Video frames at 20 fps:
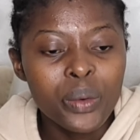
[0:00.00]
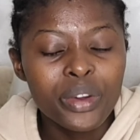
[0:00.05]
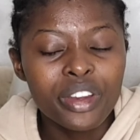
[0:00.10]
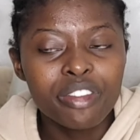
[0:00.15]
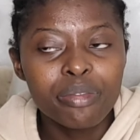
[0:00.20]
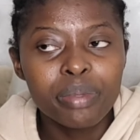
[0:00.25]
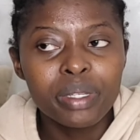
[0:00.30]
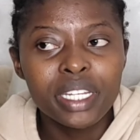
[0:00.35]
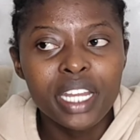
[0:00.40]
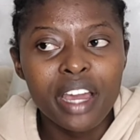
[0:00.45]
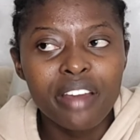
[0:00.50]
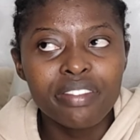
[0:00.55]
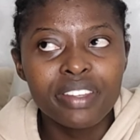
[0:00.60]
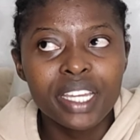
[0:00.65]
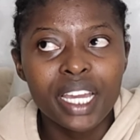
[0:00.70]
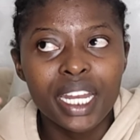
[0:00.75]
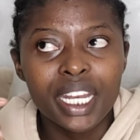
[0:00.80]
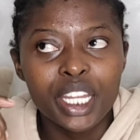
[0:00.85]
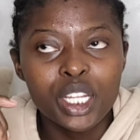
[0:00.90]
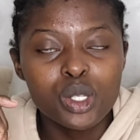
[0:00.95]
we've been
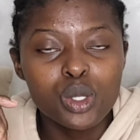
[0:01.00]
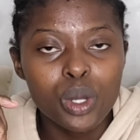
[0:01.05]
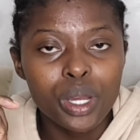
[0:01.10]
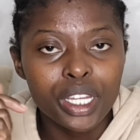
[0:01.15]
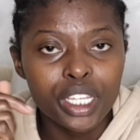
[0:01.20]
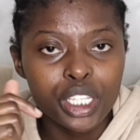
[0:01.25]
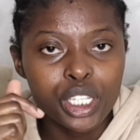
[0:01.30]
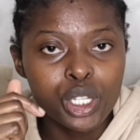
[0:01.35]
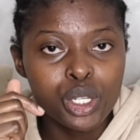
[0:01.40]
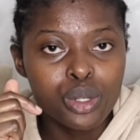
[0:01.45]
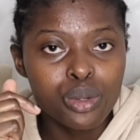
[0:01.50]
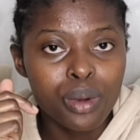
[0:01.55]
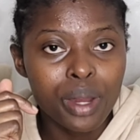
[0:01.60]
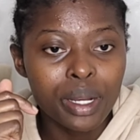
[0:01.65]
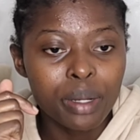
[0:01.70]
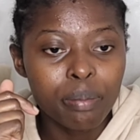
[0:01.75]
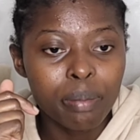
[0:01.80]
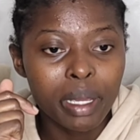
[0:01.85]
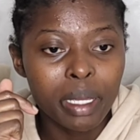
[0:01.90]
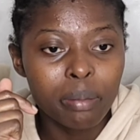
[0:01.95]
having a network issue
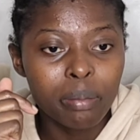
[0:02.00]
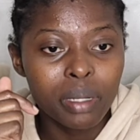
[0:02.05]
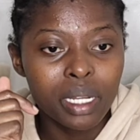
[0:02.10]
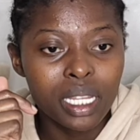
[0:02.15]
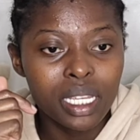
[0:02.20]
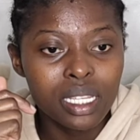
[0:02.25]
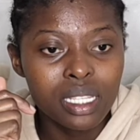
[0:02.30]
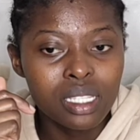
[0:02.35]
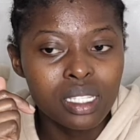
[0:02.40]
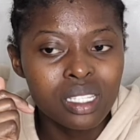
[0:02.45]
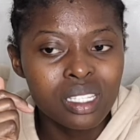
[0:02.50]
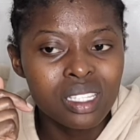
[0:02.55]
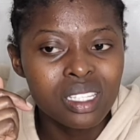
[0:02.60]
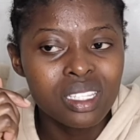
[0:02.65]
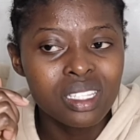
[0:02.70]
at my place.